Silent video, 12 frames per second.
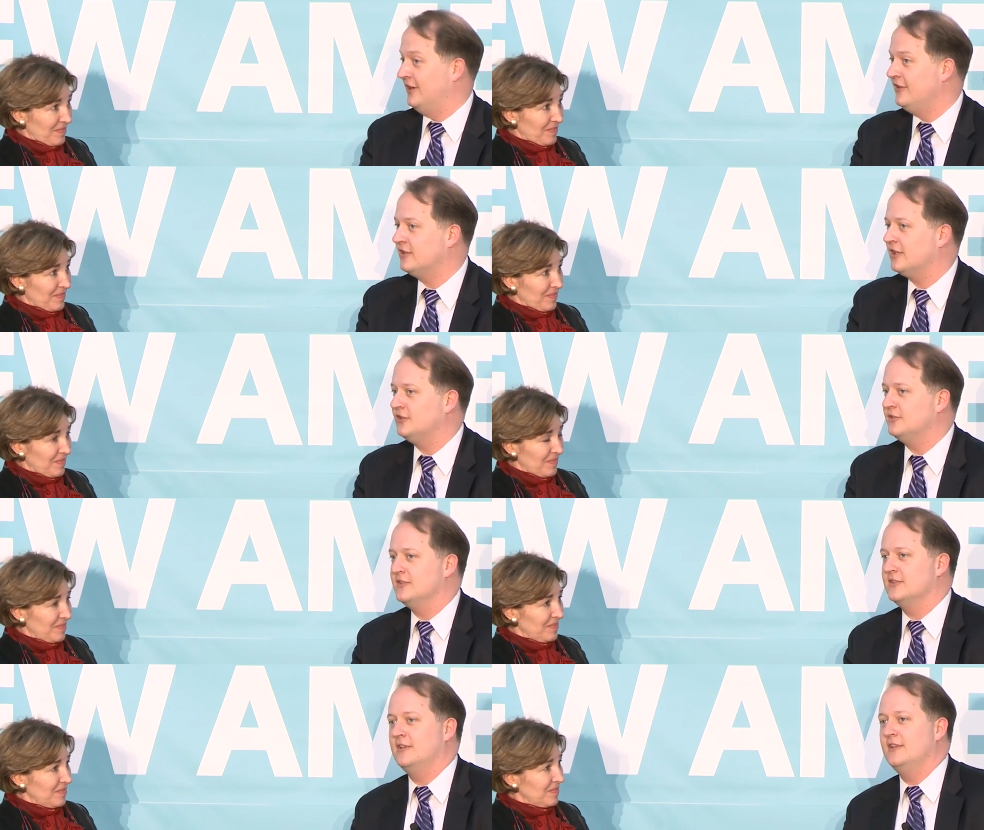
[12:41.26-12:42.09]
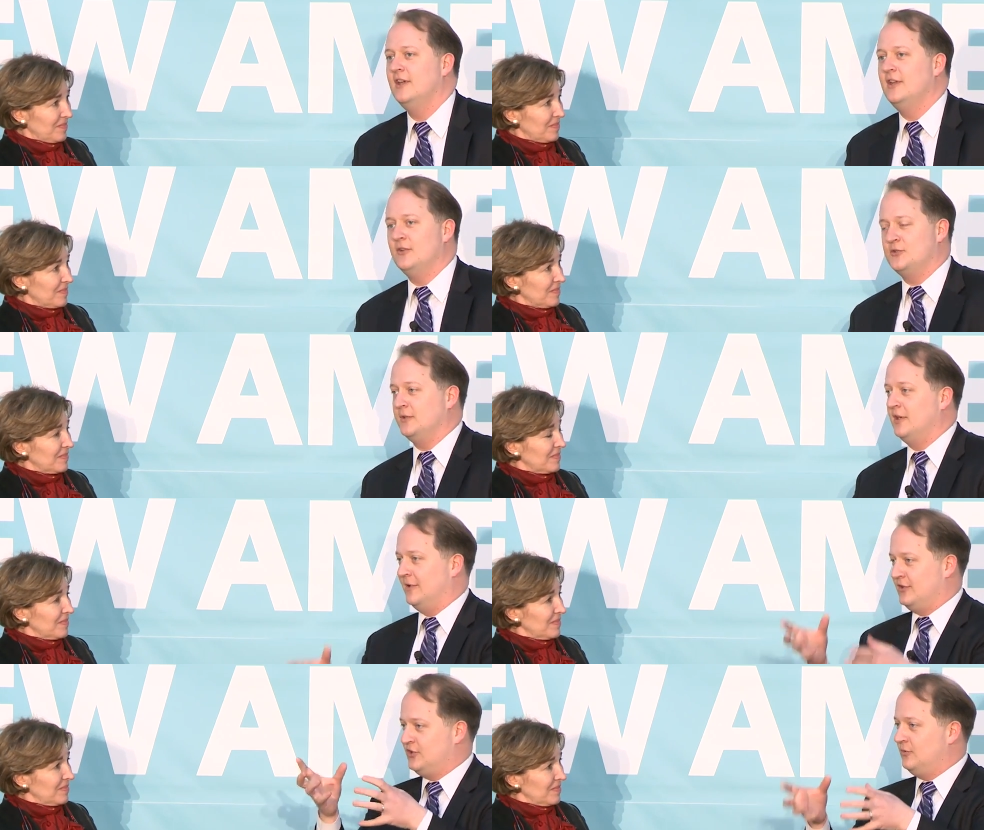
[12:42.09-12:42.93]
Speaker 1: other countries' internet, there's really
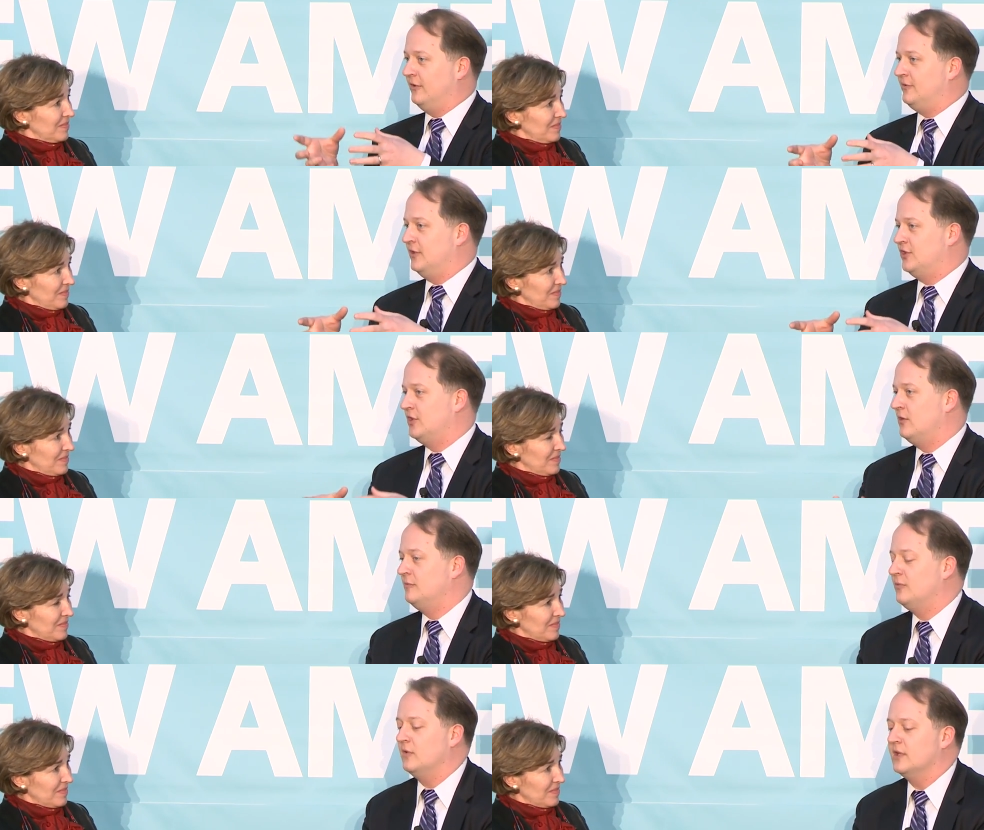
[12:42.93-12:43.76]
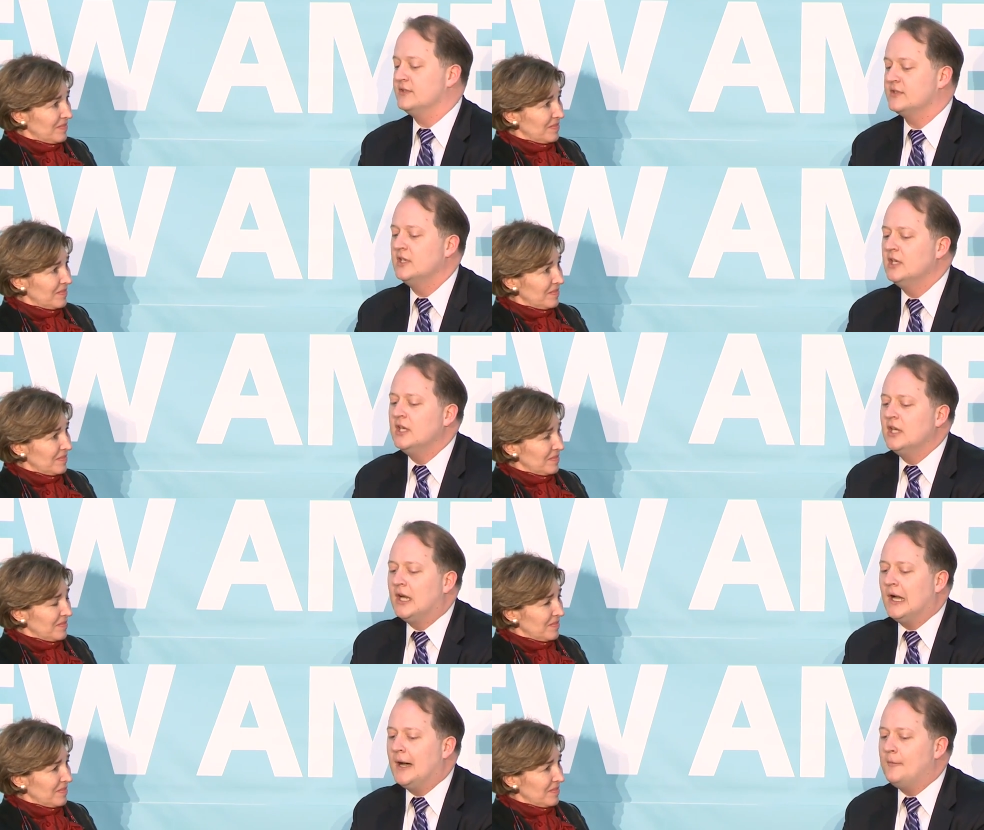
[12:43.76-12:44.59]
about 2 or 3 choke points.
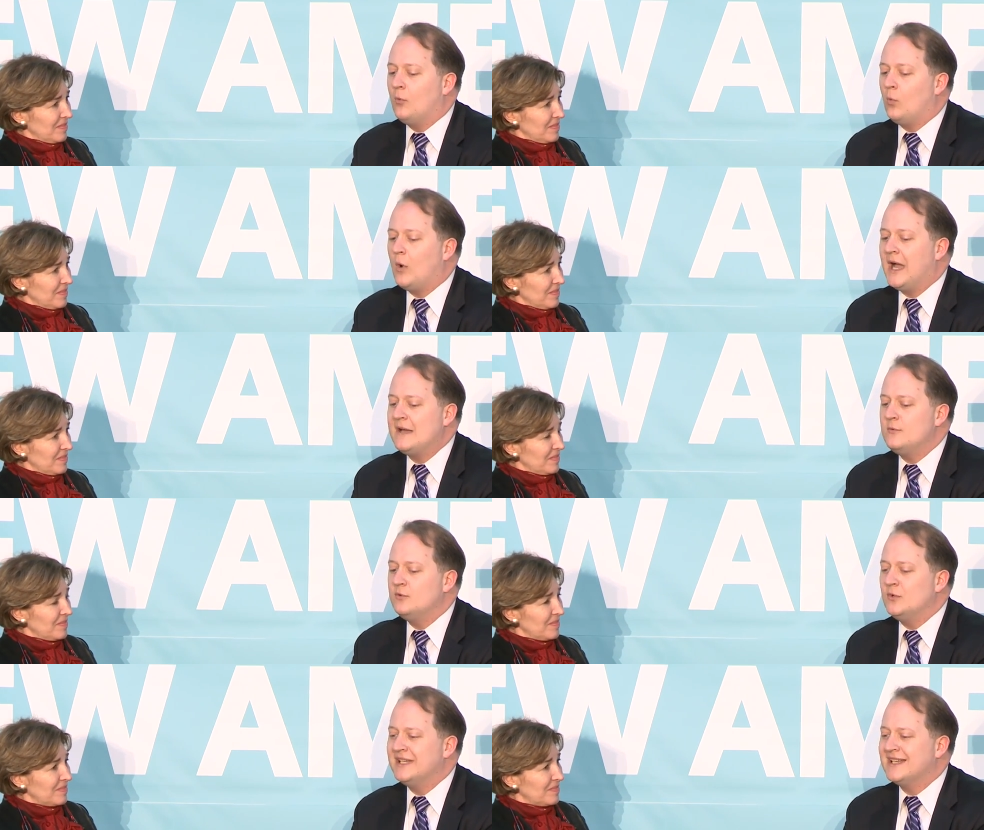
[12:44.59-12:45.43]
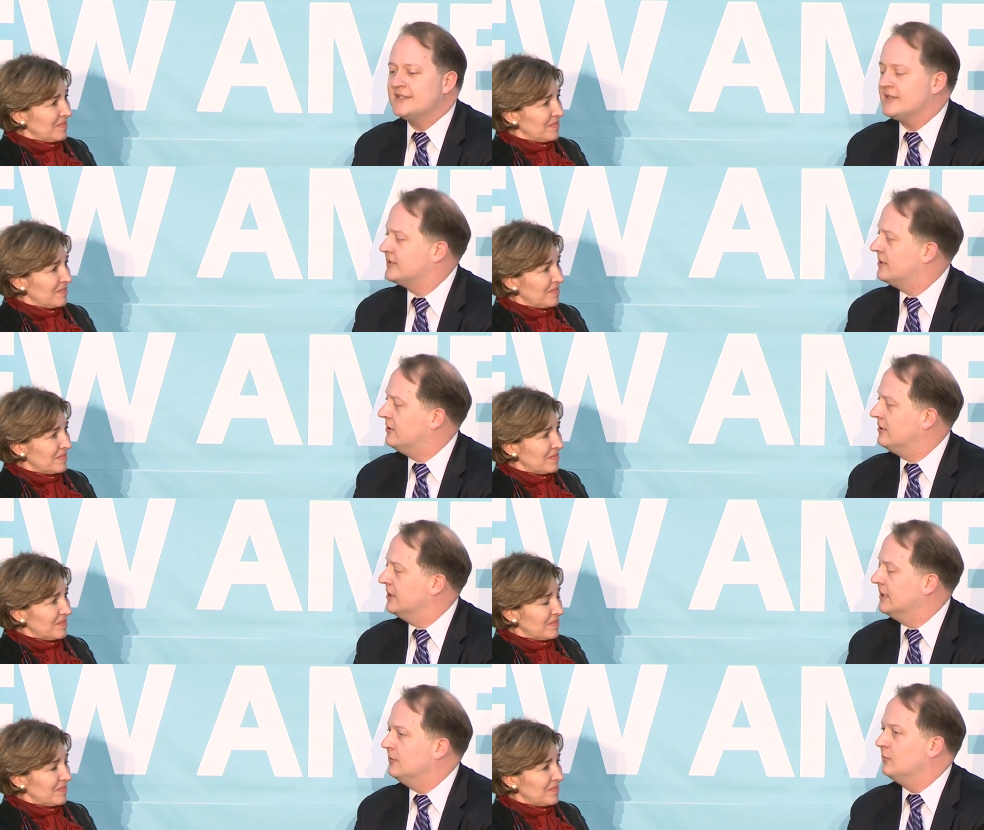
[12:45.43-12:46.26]
Why would we necessarily